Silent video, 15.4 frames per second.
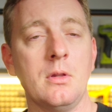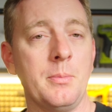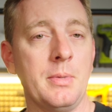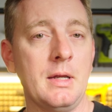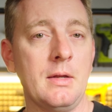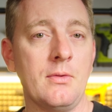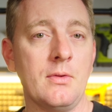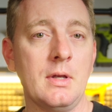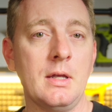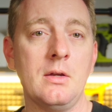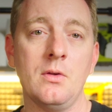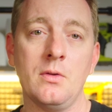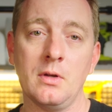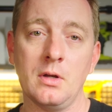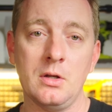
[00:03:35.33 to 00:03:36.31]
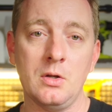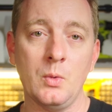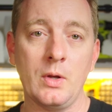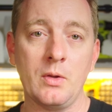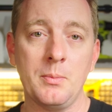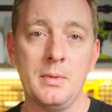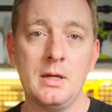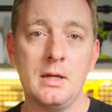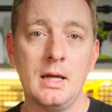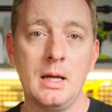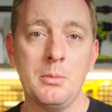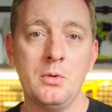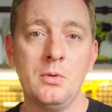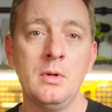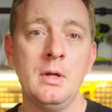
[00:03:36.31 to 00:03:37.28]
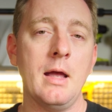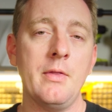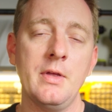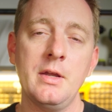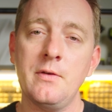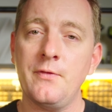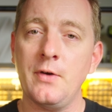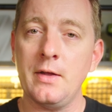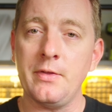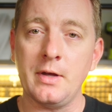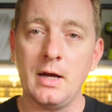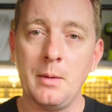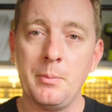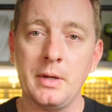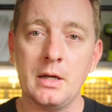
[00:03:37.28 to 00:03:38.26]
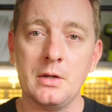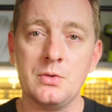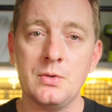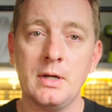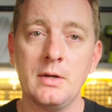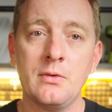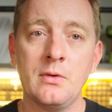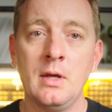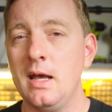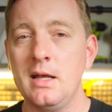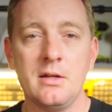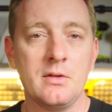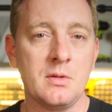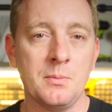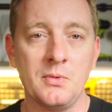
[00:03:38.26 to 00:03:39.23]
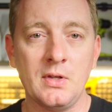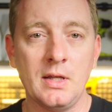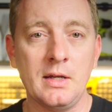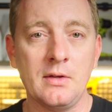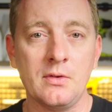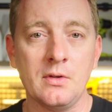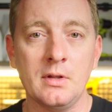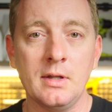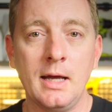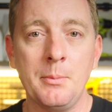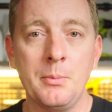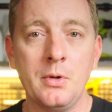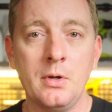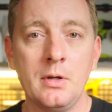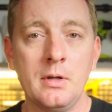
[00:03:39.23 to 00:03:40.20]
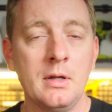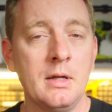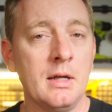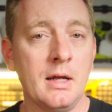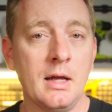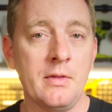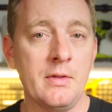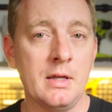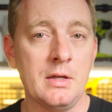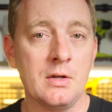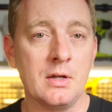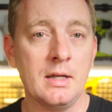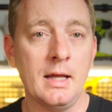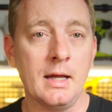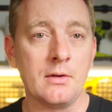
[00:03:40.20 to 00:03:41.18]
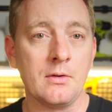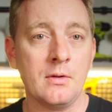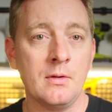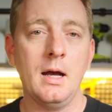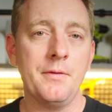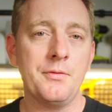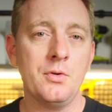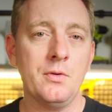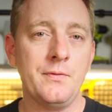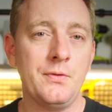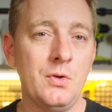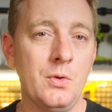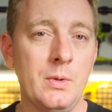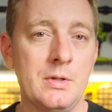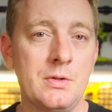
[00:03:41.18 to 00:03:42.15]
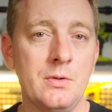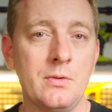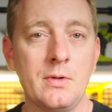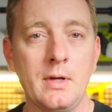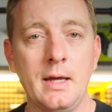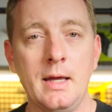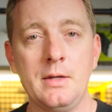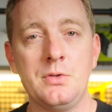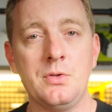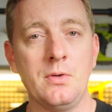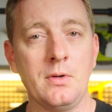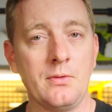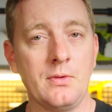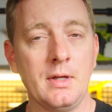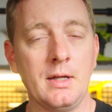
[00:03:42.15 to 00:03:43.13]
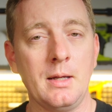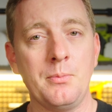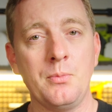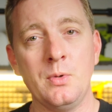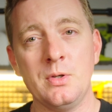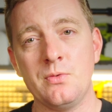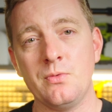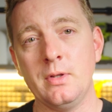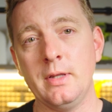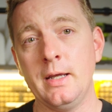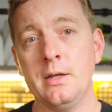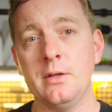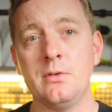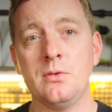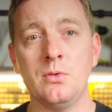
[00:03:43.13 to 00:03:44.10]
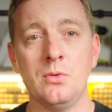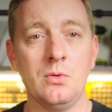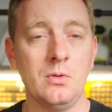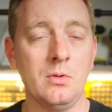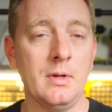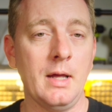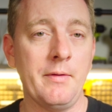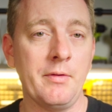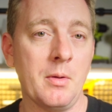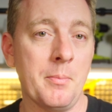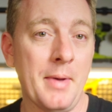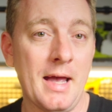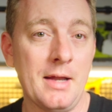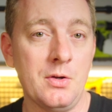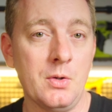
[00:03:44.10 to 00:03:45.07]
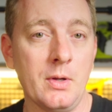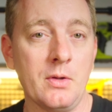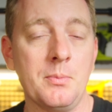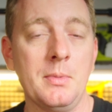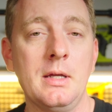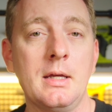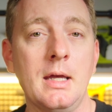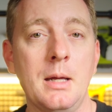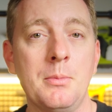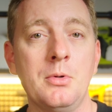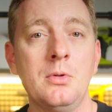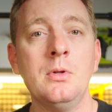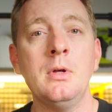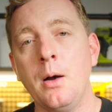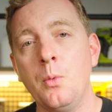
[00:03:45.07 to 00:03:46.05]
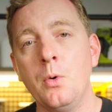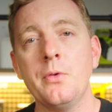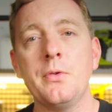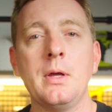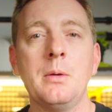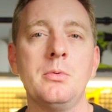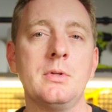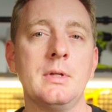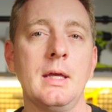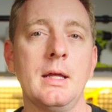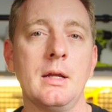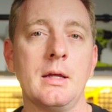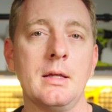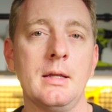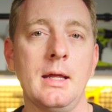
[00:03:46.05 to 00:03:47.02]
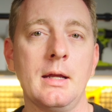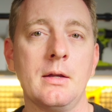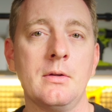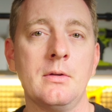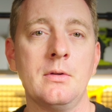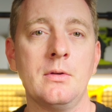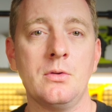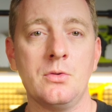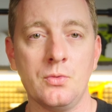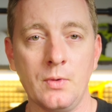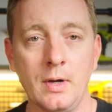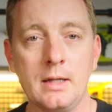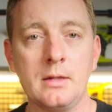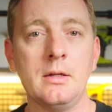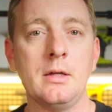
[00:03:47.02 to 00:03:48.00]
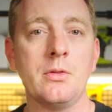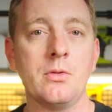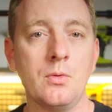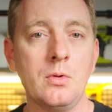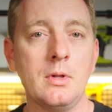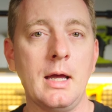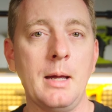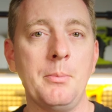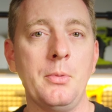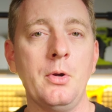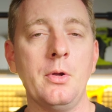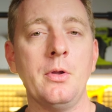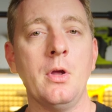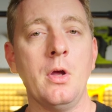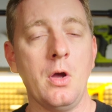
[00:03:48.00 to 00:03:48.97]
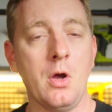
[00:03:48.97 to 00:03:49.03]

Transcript: the PC using a USB cable, and then you find the IP address, edit some settings in Lightburn, and then you connect. After a few issues I had during setup which related to having a bad USB cable, I was able to get it connect directly through Lightburn